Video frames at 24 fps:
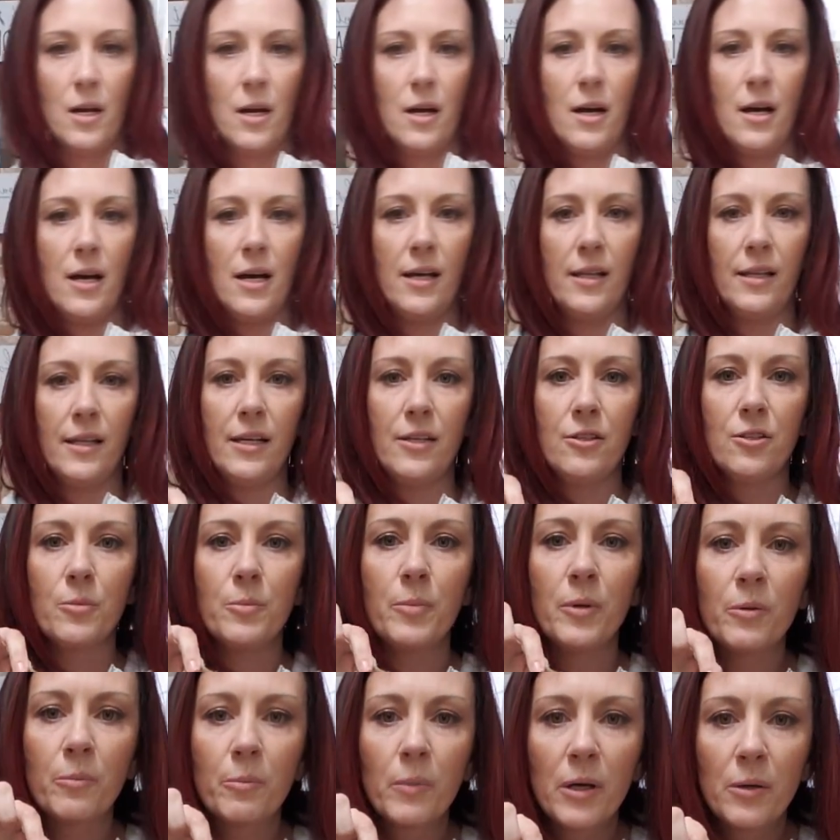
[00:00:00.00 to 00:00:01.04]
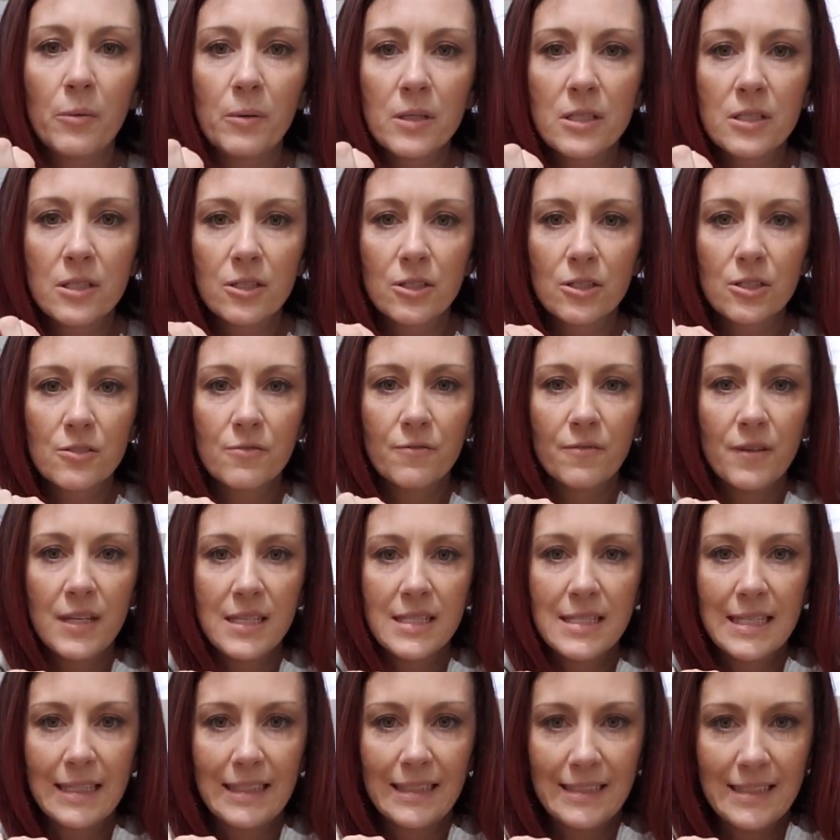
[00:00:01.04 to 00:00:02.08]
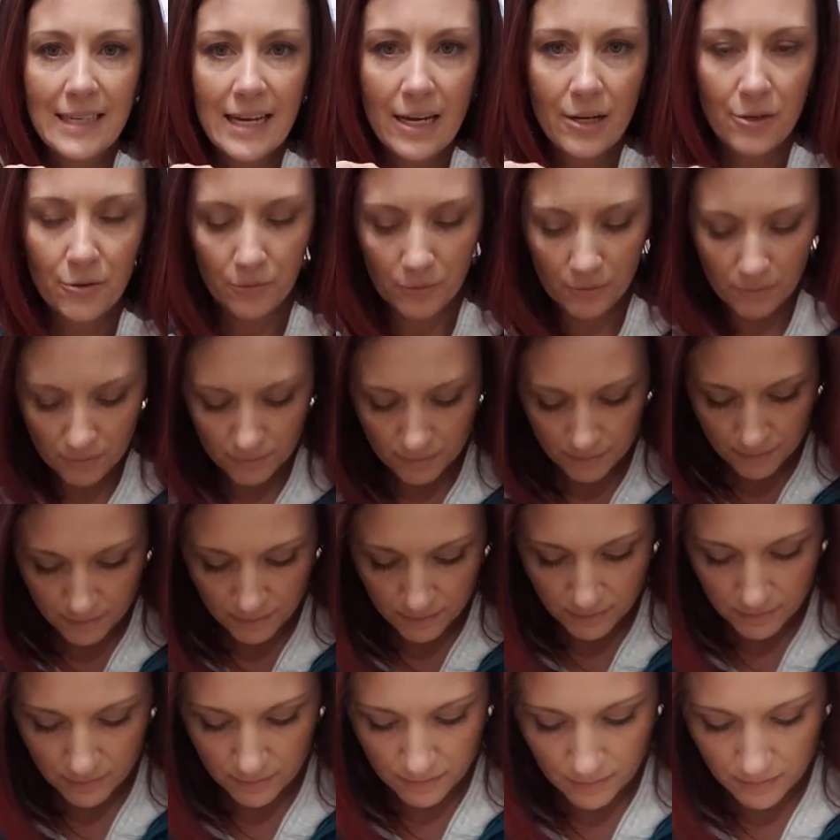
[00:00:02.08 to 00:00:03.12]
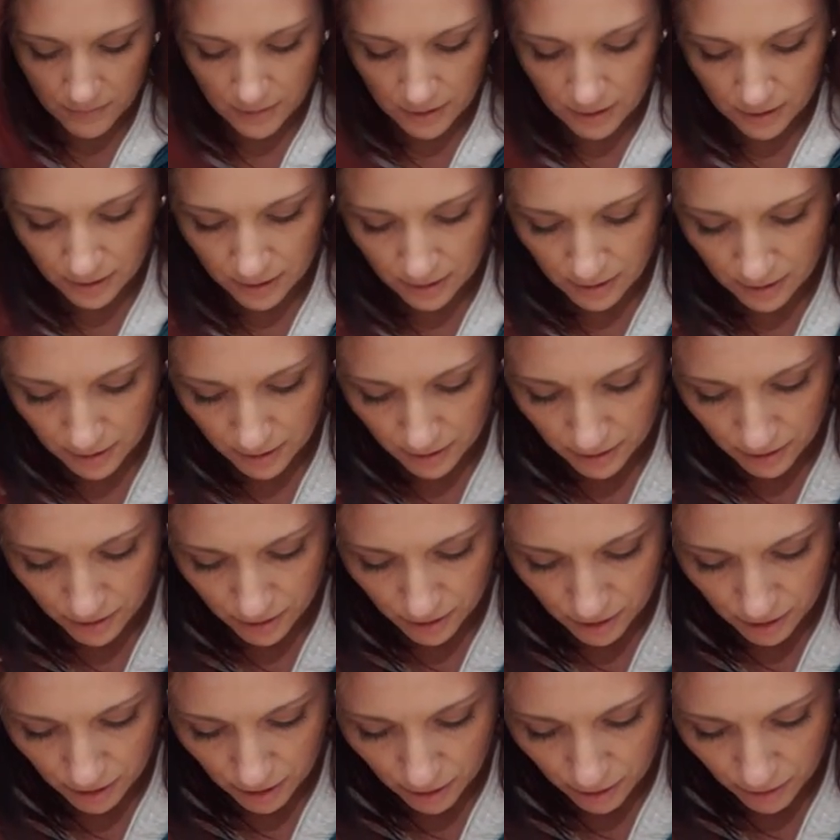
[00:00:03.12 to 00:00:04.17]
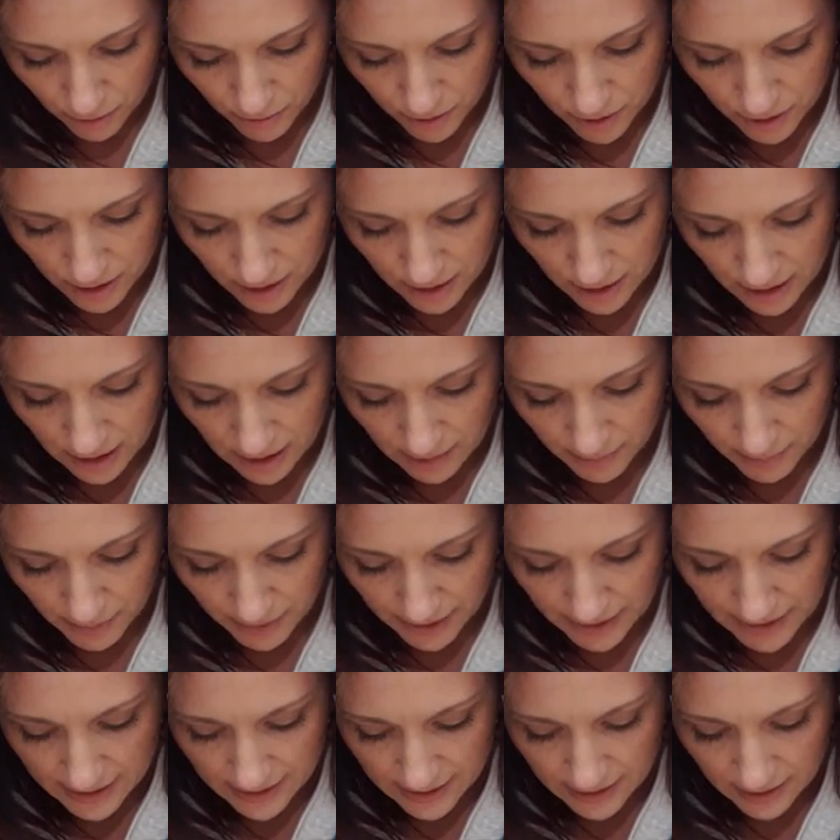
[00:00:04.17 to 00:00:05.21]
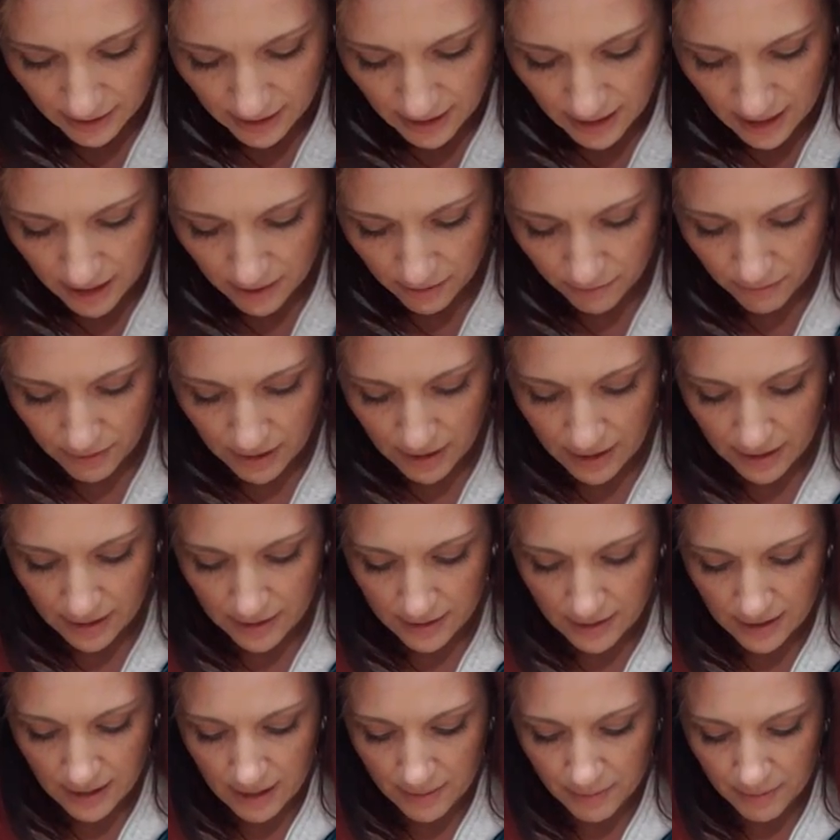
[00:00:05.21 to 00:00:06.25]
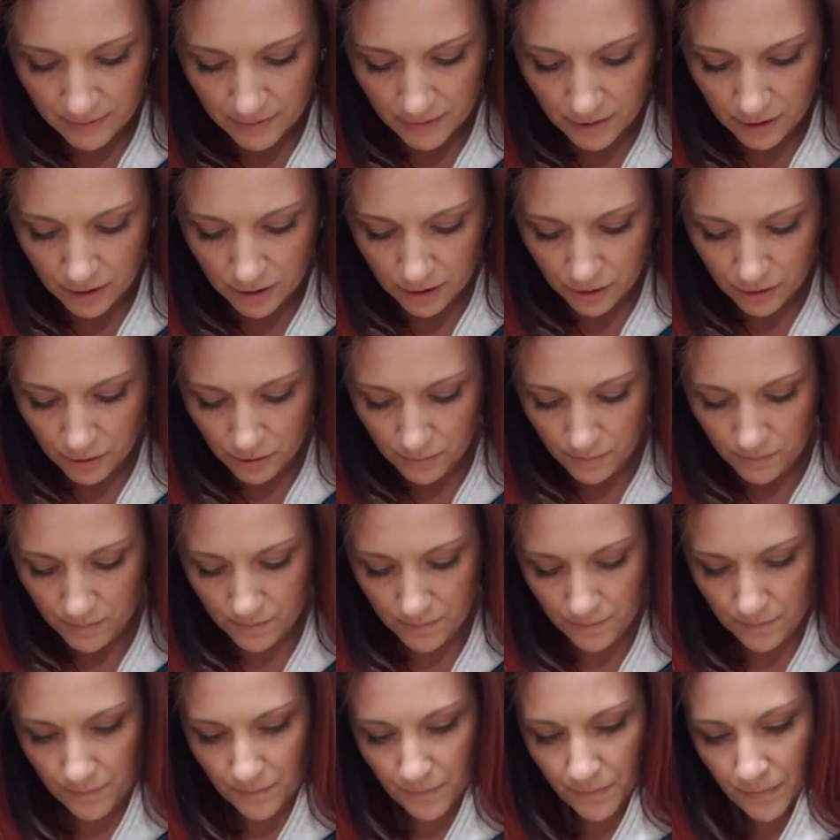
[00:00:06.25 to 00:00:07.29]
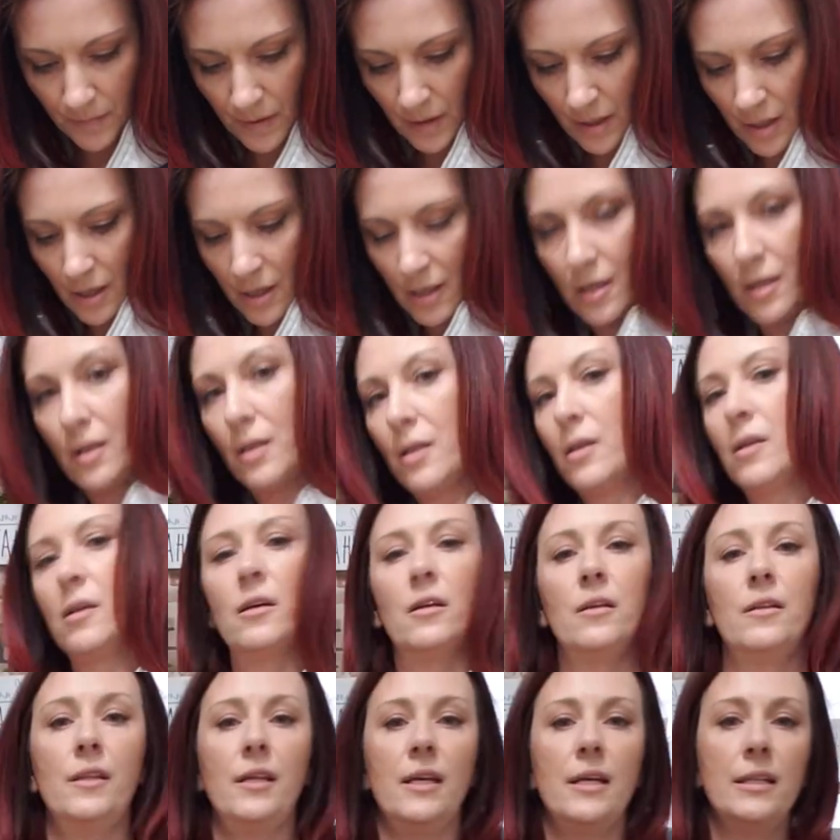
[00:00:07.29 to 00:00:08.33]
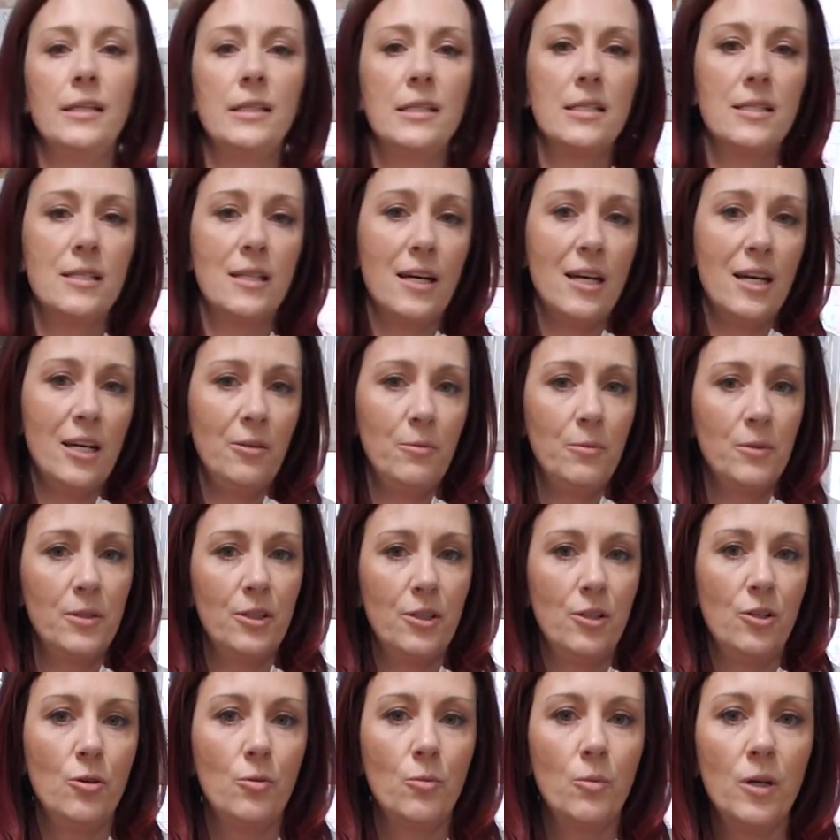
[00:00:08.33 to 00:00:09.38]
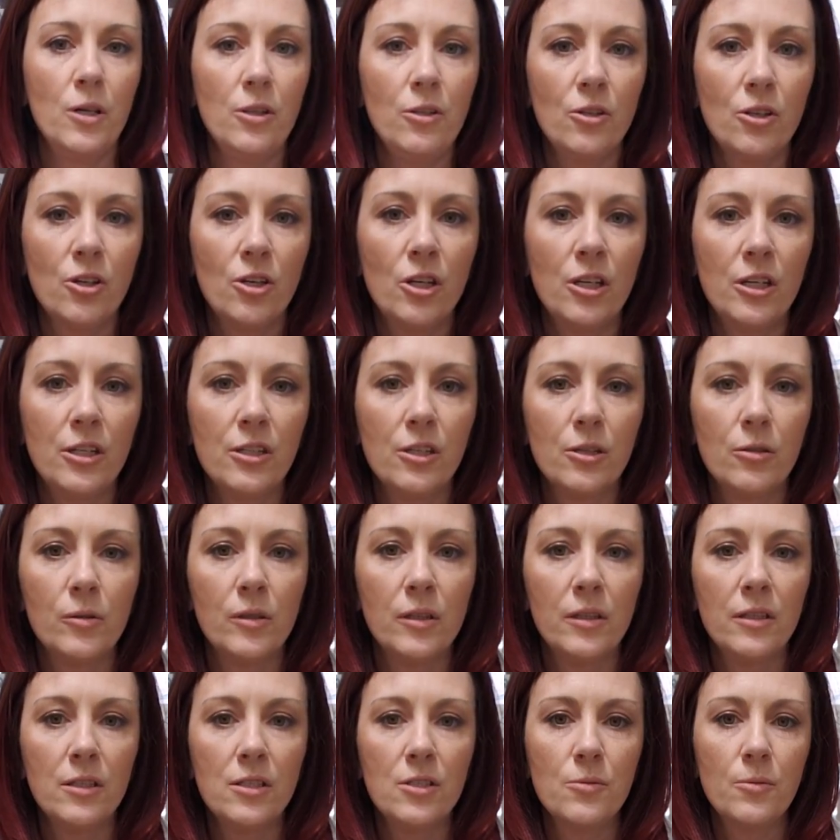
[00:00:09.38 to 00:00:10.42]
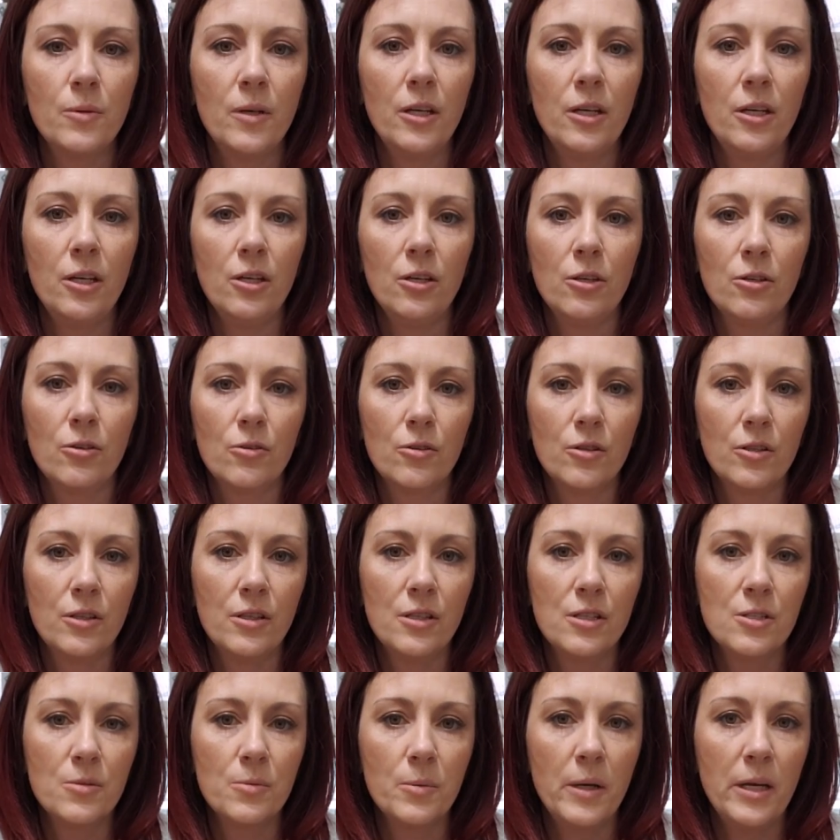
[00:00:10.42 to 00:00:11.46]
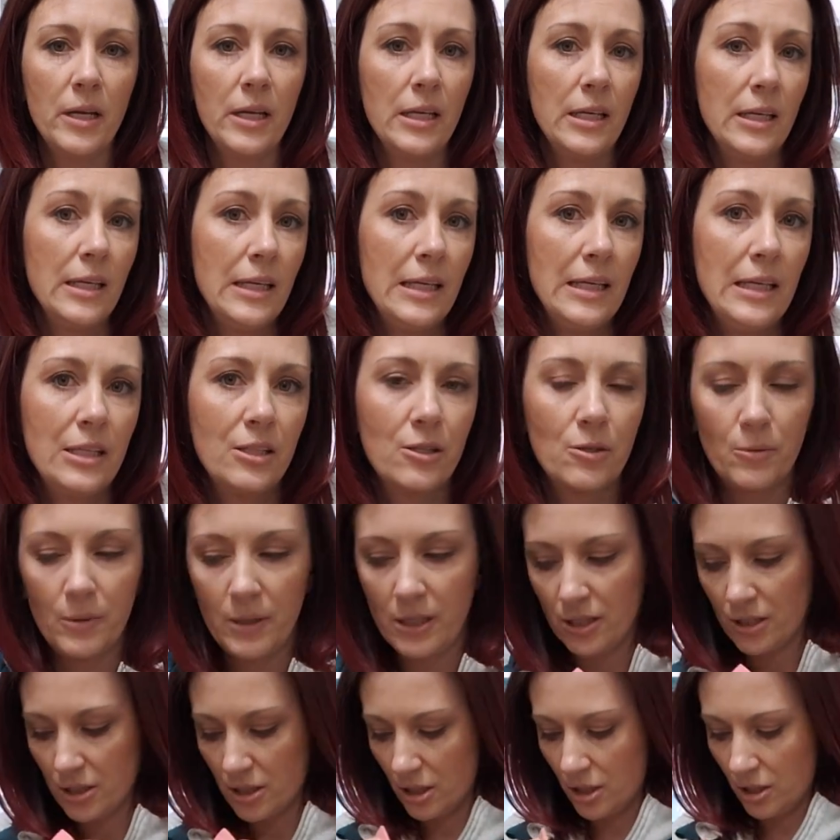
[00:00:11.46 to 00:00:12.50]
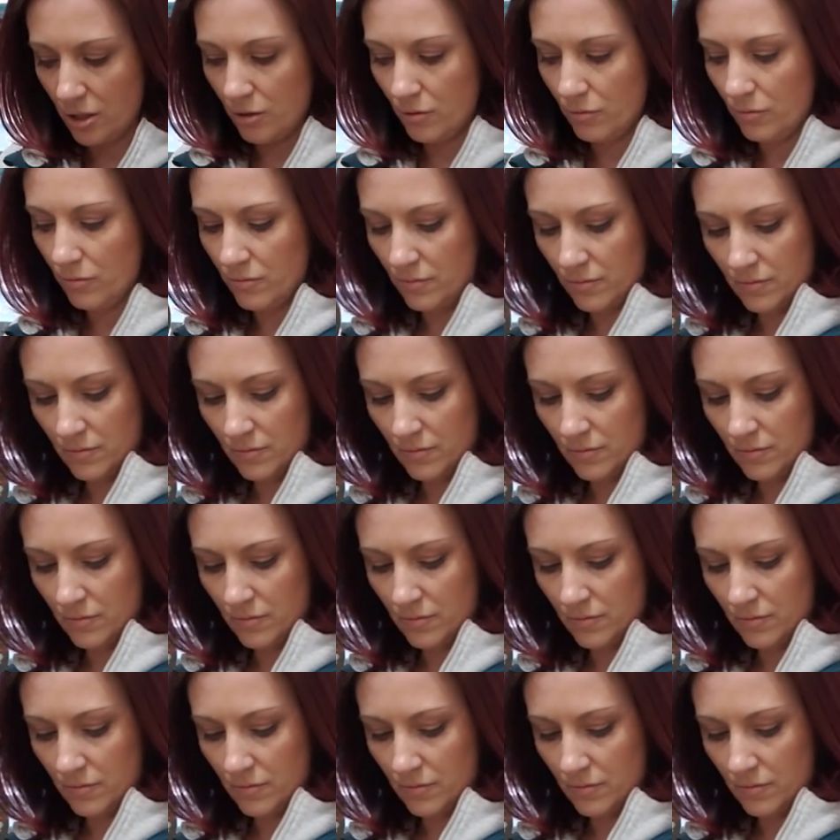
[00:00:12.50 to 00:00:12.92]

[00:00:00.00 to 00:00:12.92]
I like to put my whiskers facing down. So just kind of place the knot right on top of the glue. And then decide whether you want your heart going this way or this way. Either way is cute.